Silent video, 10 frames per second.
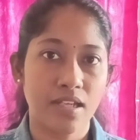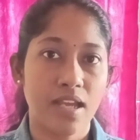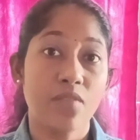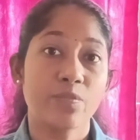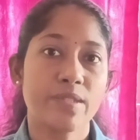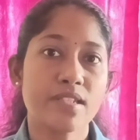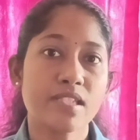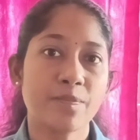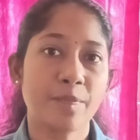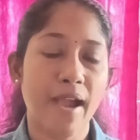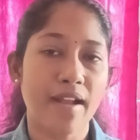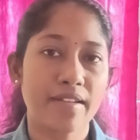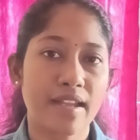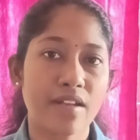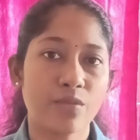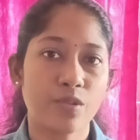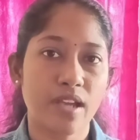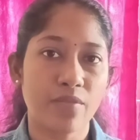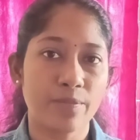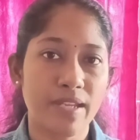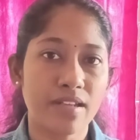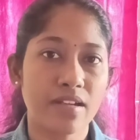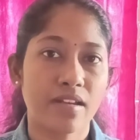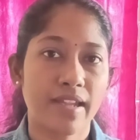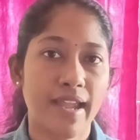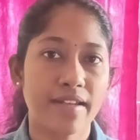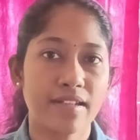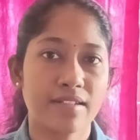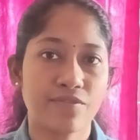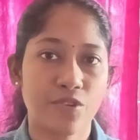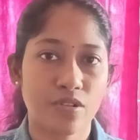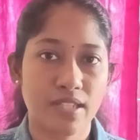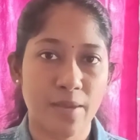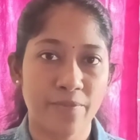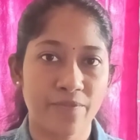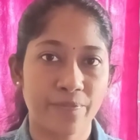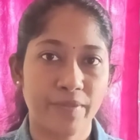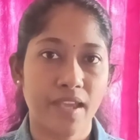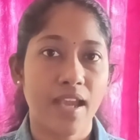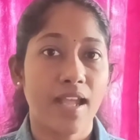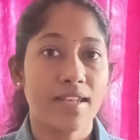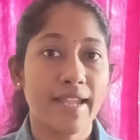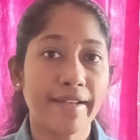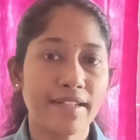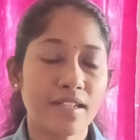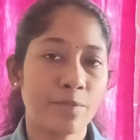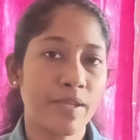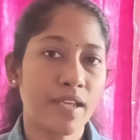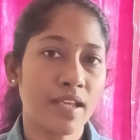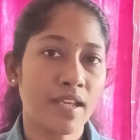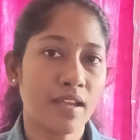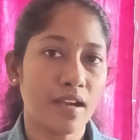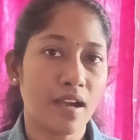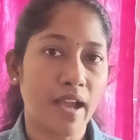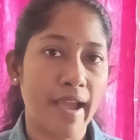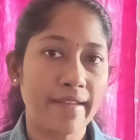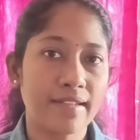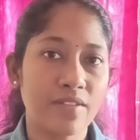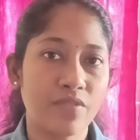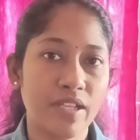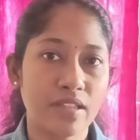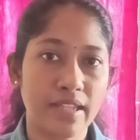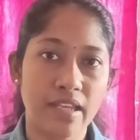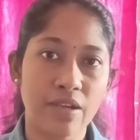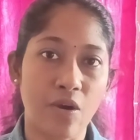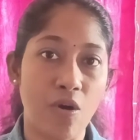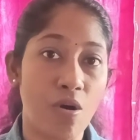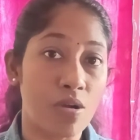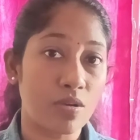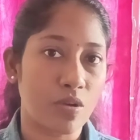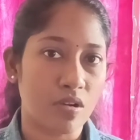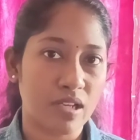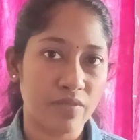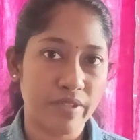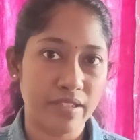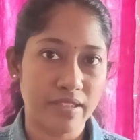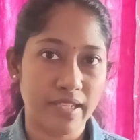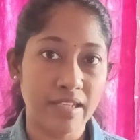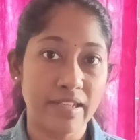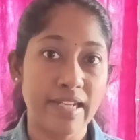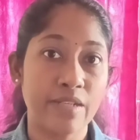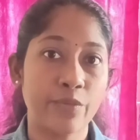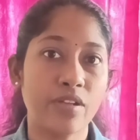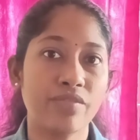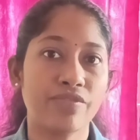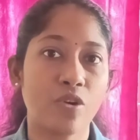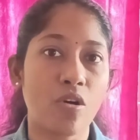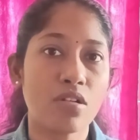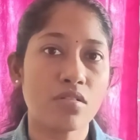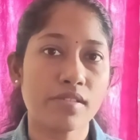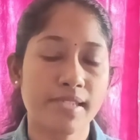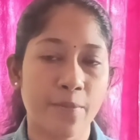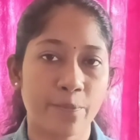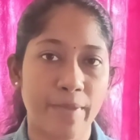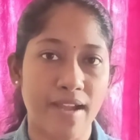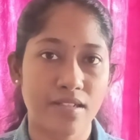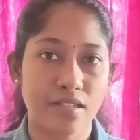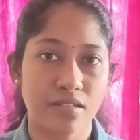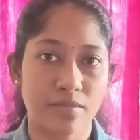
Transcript: This pattern would have been created for them. Let it be an living thing or non-living thing, it will follow some pattern.